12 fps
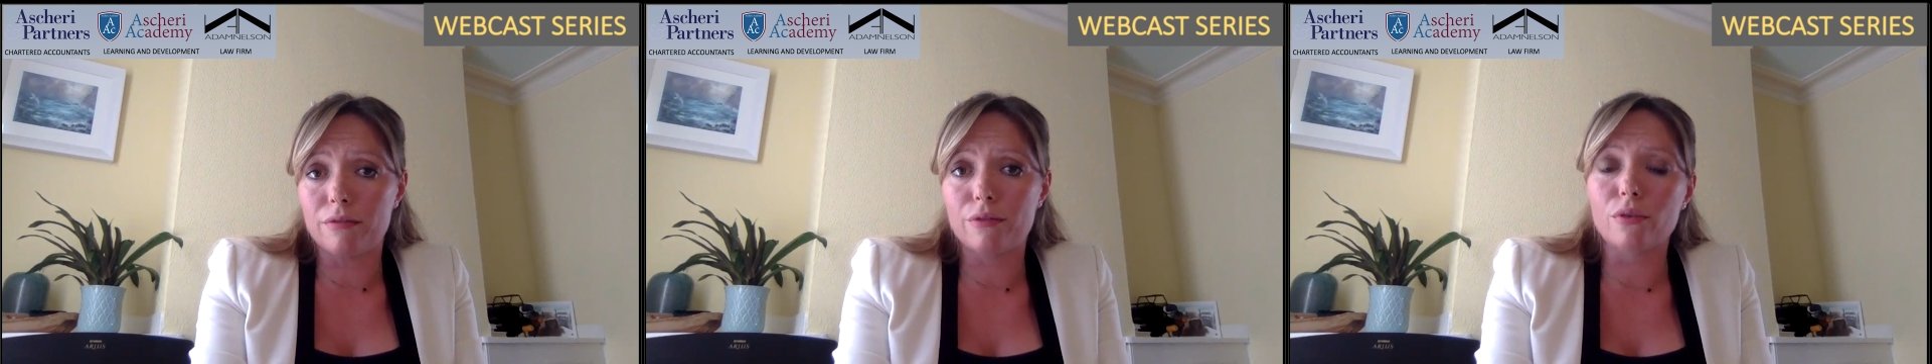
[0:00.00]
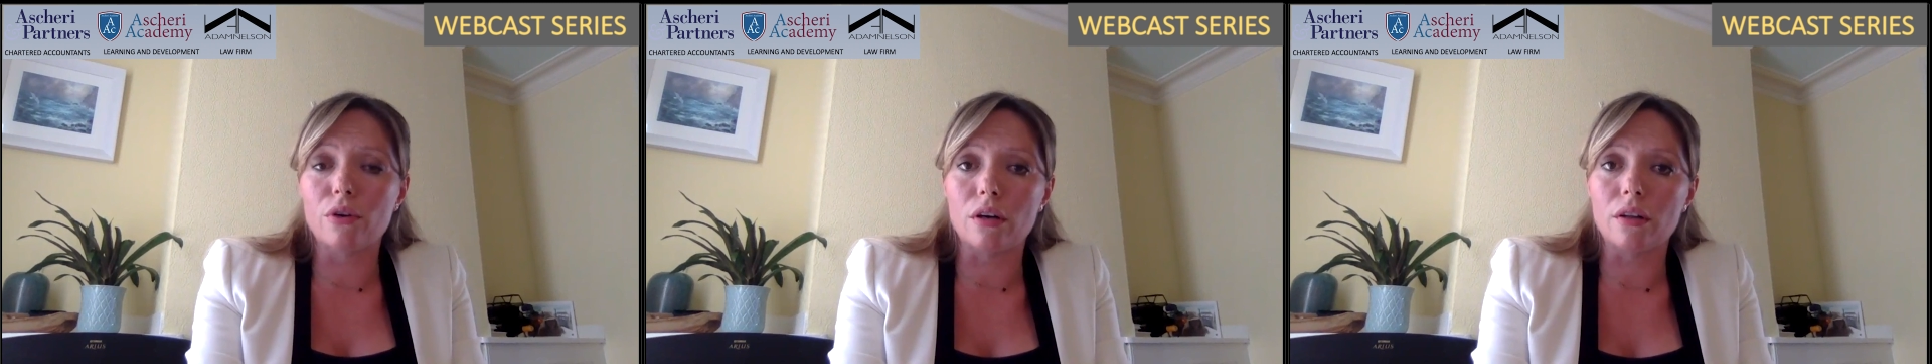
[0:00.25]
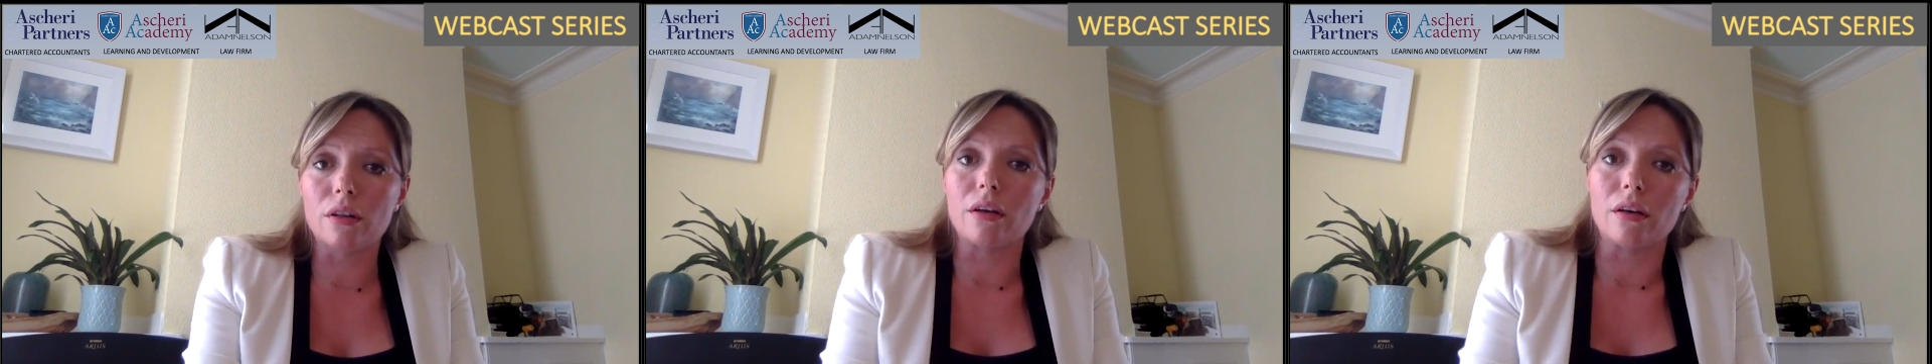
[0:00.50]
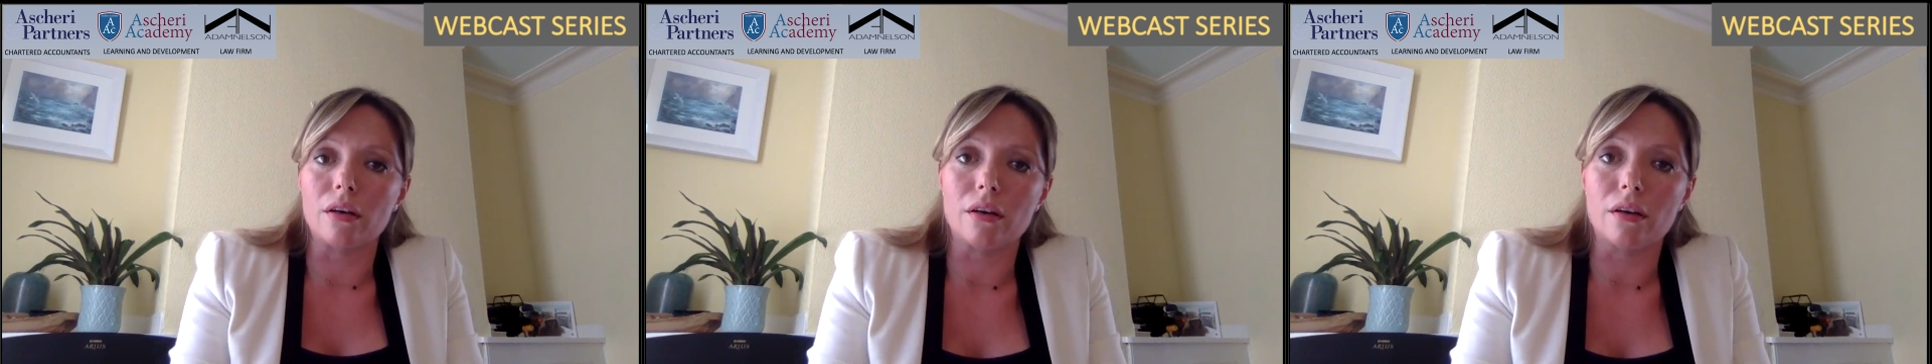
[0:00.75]
for
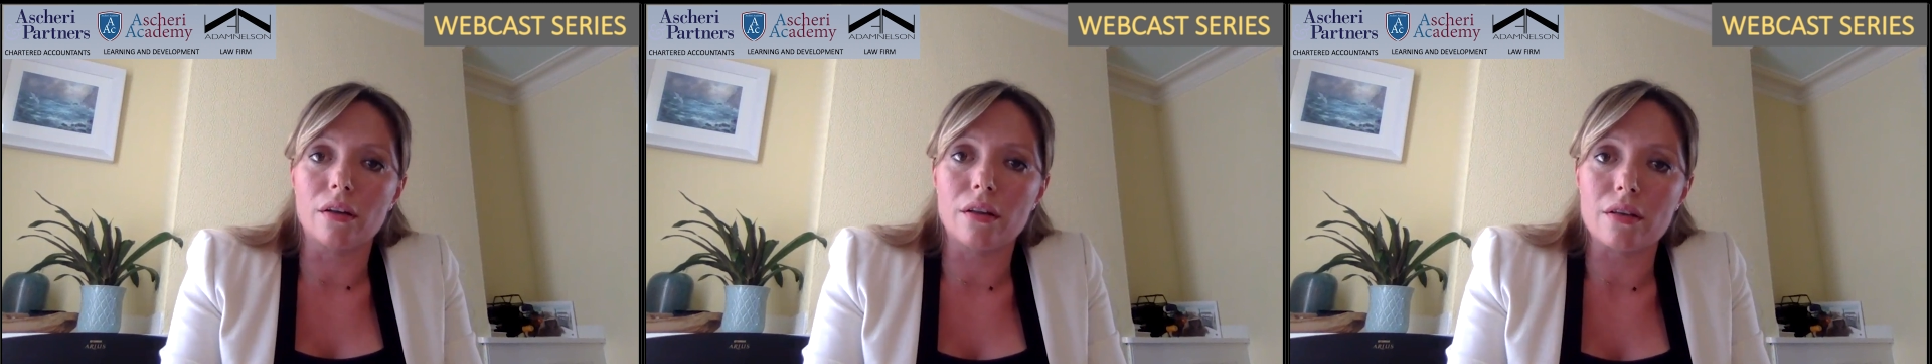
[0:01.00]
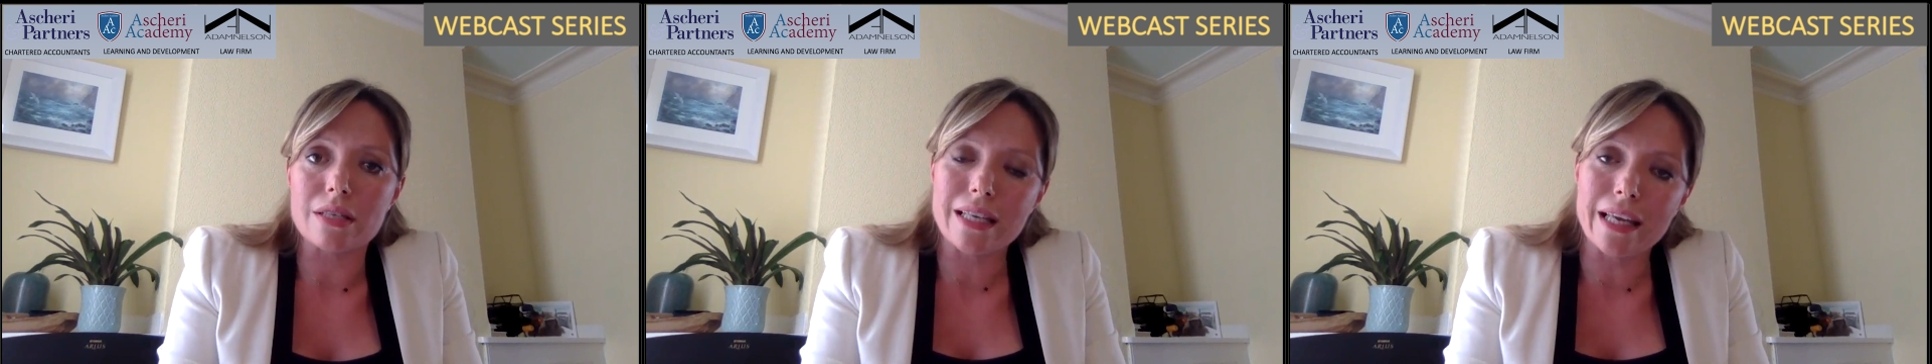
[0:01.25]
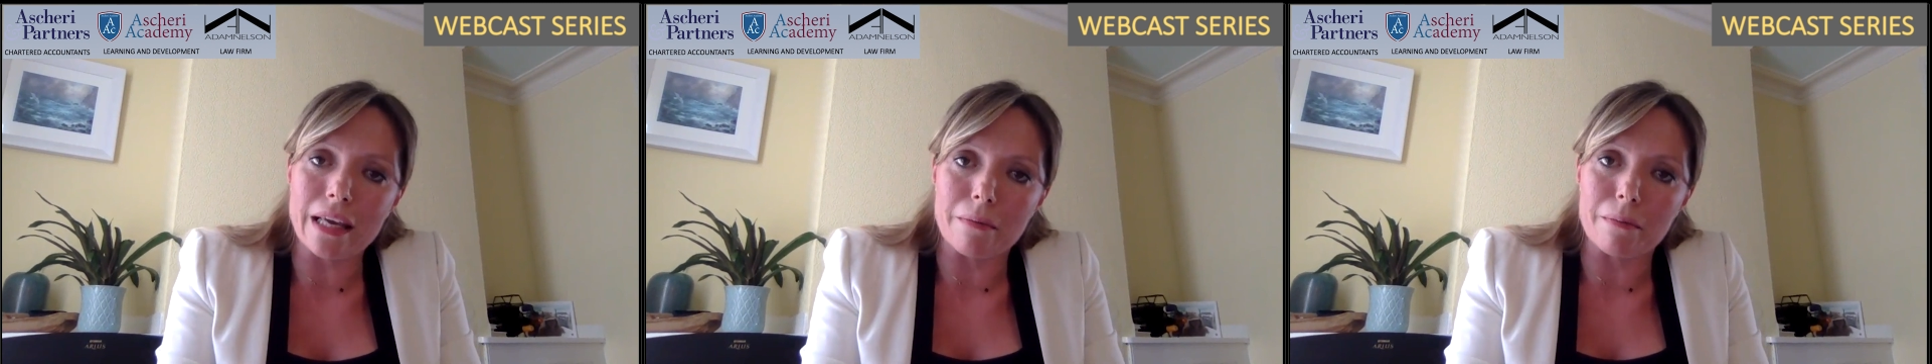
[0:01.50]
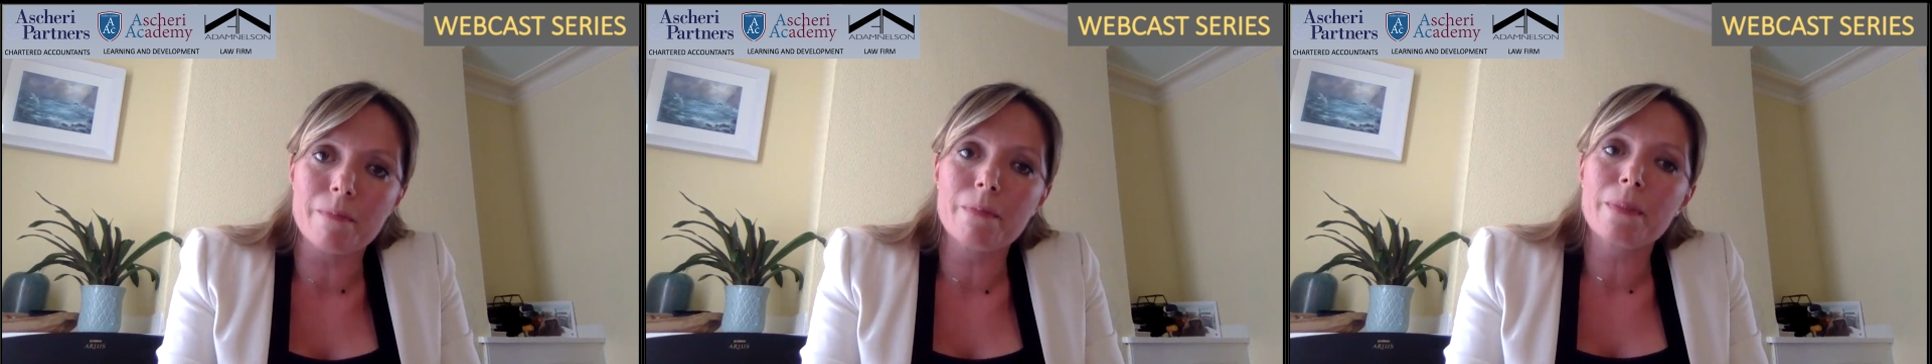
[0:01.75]
the
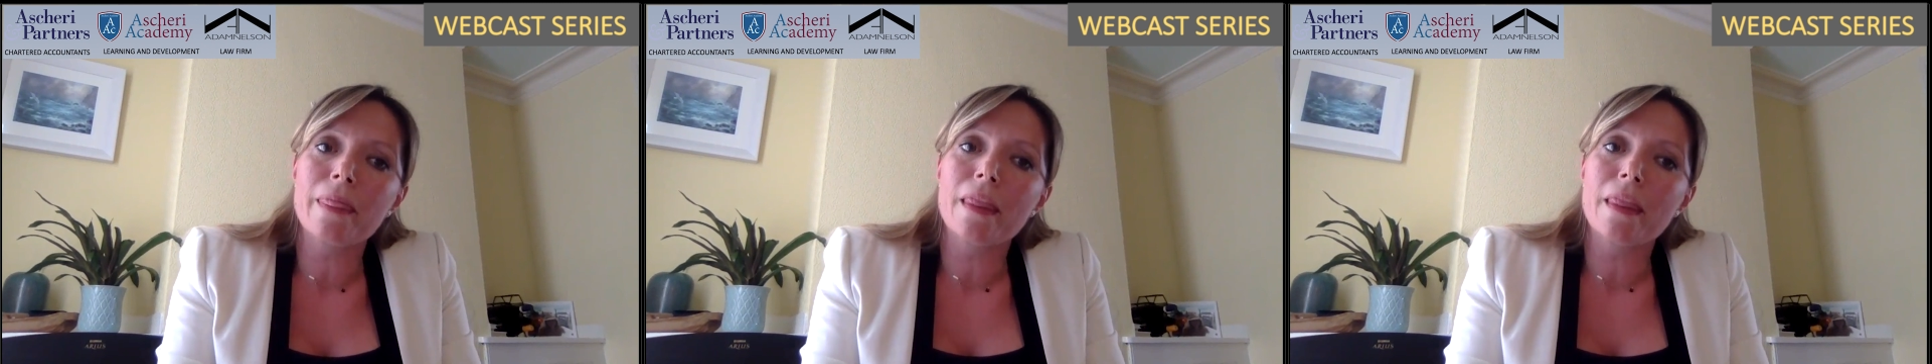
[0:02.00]
scheme,